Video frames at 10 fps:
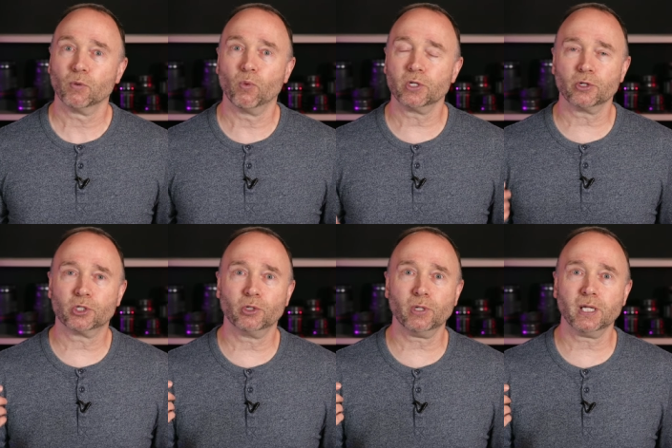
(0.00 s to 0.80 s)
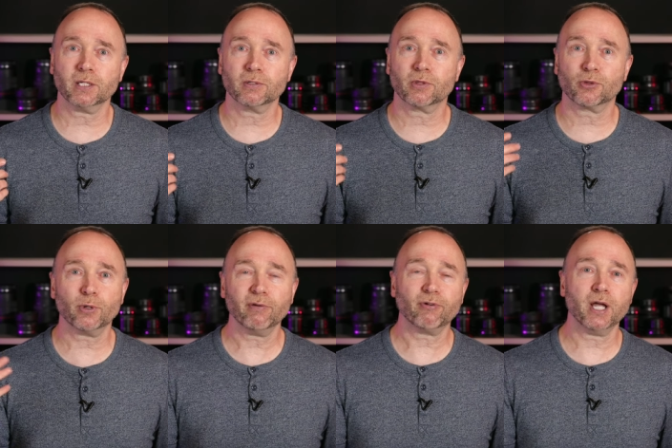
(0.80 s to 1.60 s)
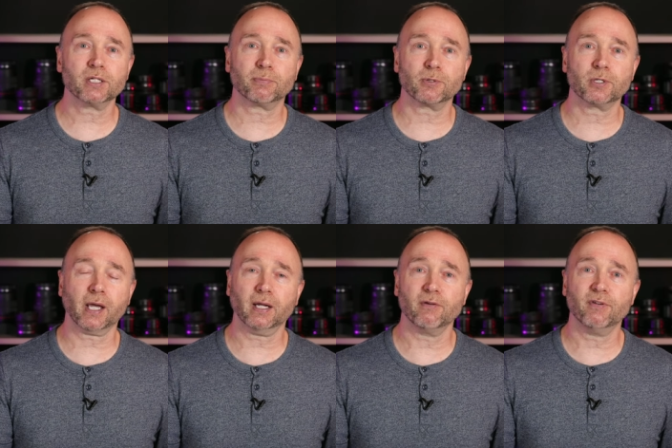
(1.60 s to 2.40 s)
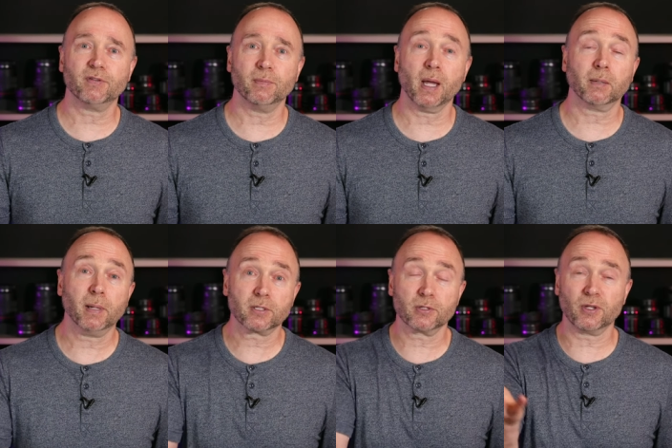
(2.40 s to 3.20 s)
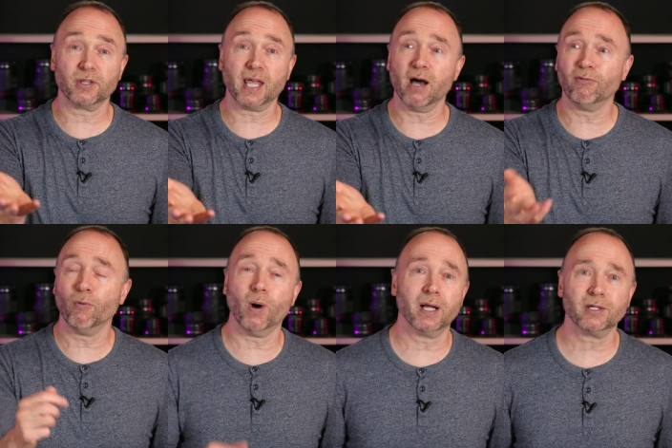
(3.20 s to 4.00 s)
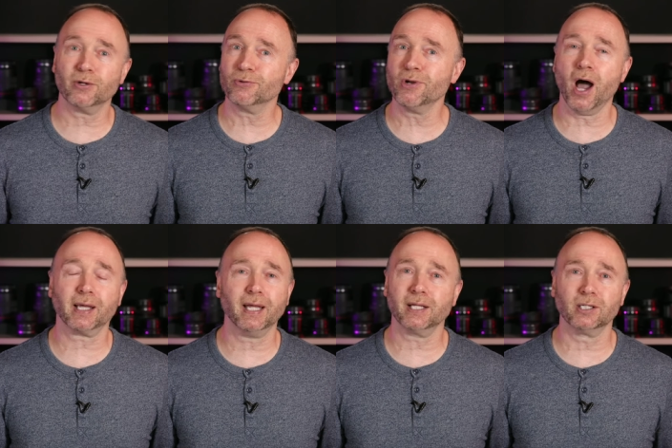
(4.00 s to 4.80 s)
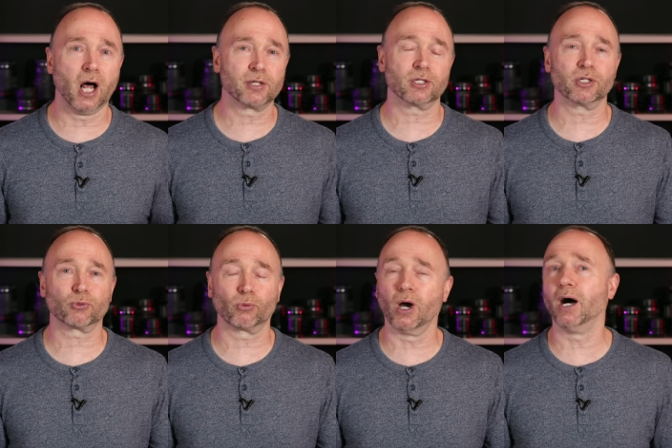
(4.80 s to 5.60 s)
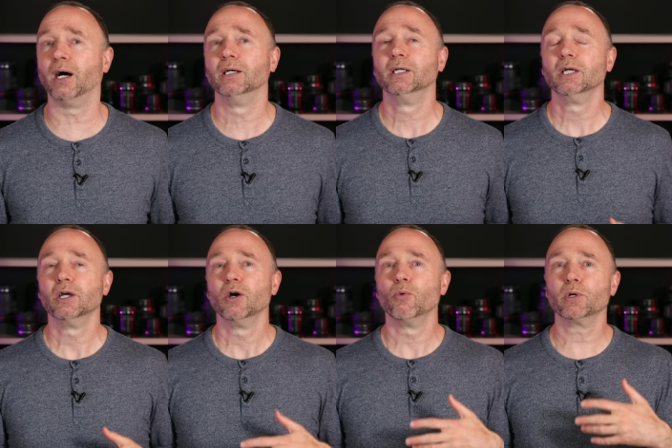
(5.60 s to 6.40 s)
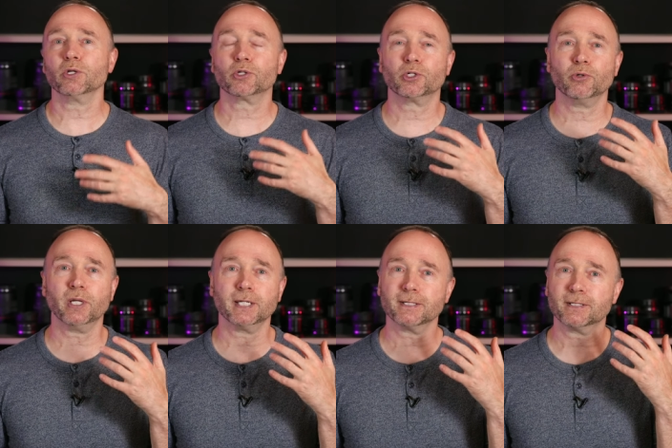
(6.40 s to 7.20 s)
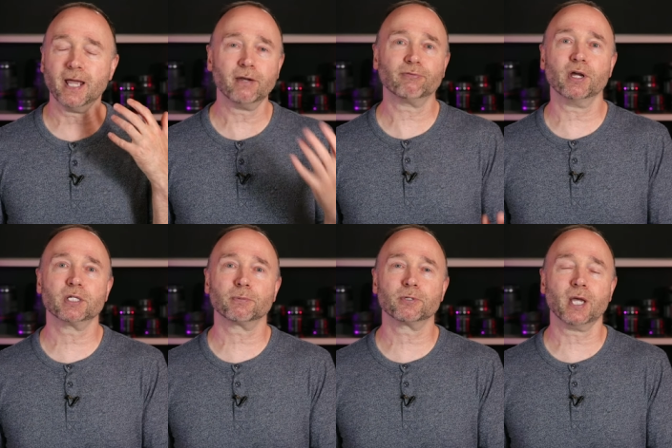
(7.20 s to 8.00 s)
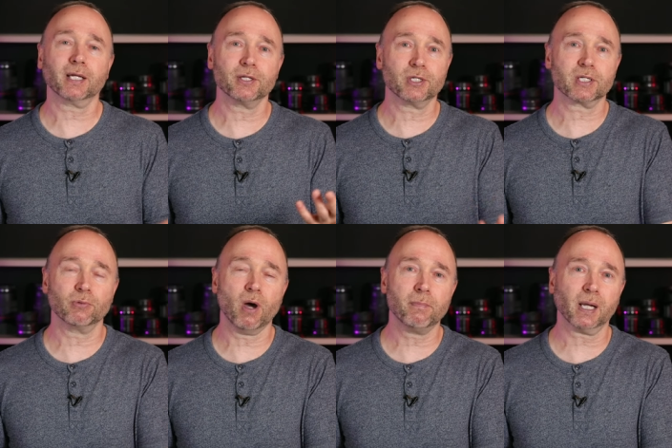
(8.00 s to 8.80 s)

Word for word: When you're shooting thirty frames per second at fifty megapixels on the Alpha one, you're not getting lossless RAW. When you're shooting ten frames per second at sixty-one